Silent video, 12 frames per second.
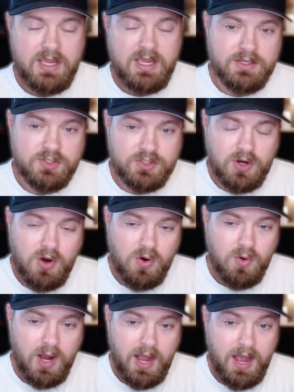And
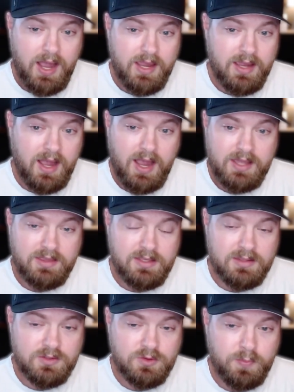so I think
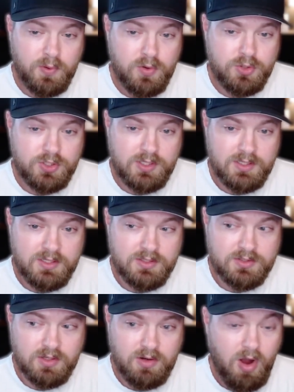this approach
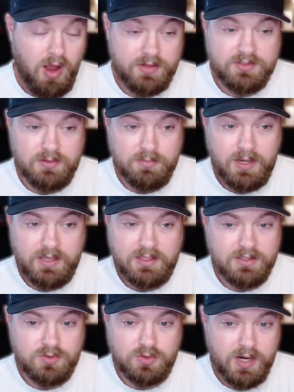is awesome. I think
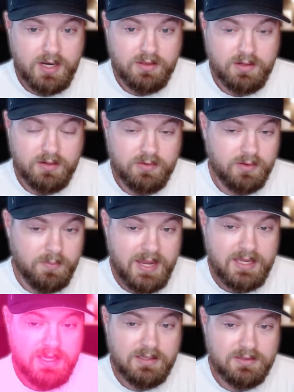it's great. They're
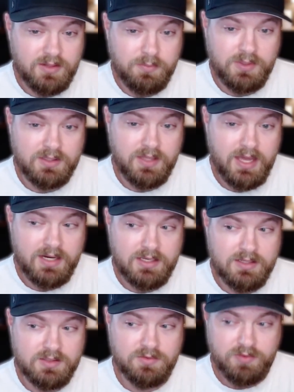making something that
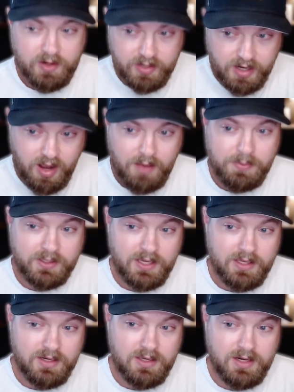is very
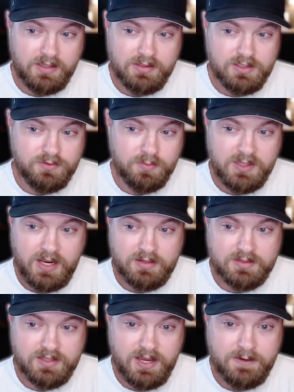complicated, at least from the
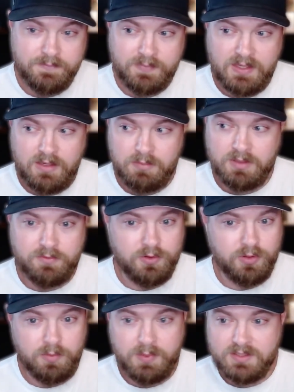outset. I mean, if
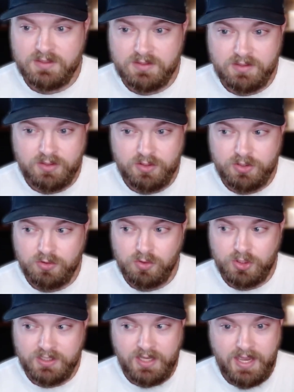you're a business leader and you're
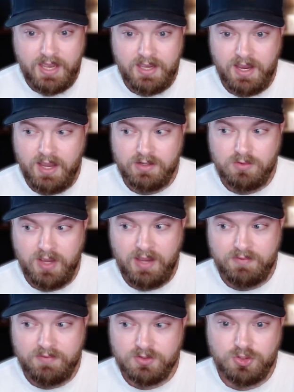looking at AI and you
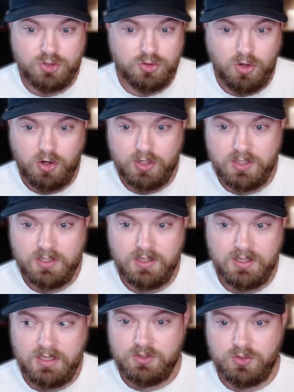haven't started
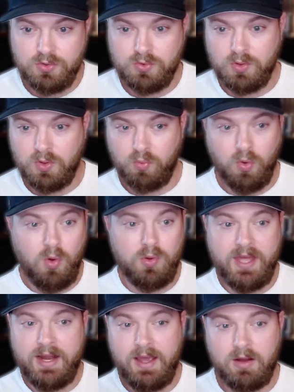to roll
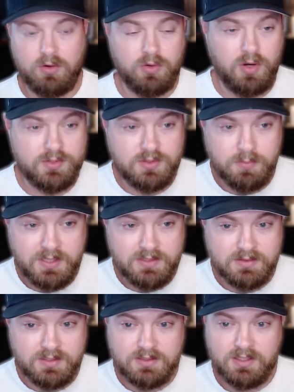that out across the
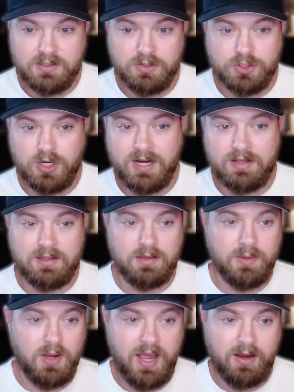business and you're trying to think
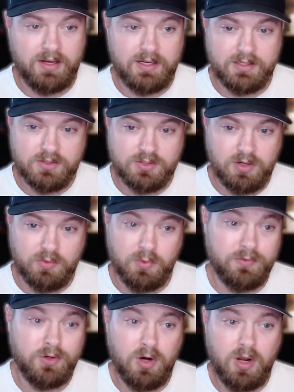about how can I get started? Well, if
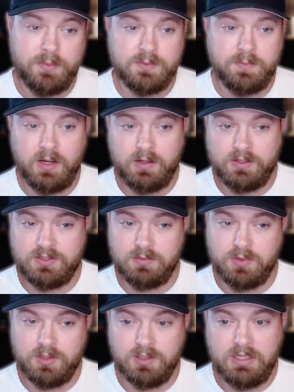you're a HubSpot
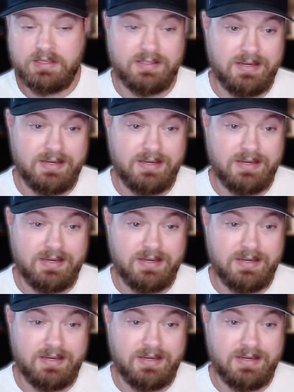customer, it's